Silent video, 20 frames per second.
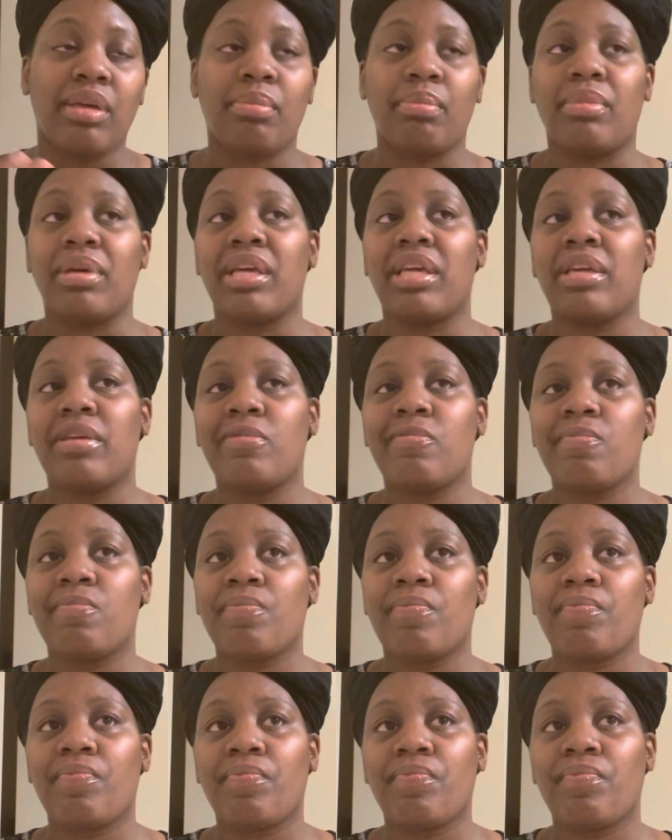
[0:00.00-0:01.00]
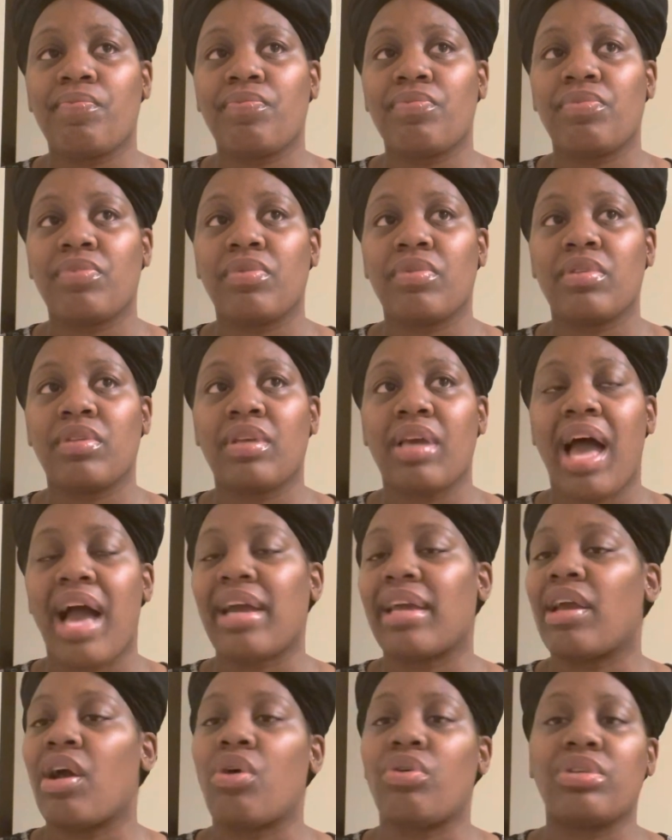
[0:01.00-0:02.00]
Me, I
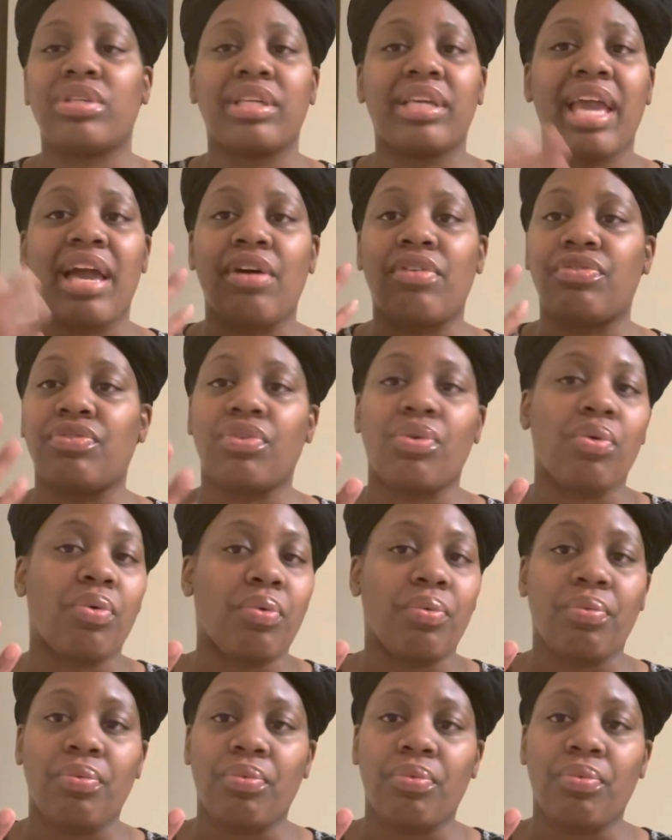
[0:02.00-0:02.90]
can only count four.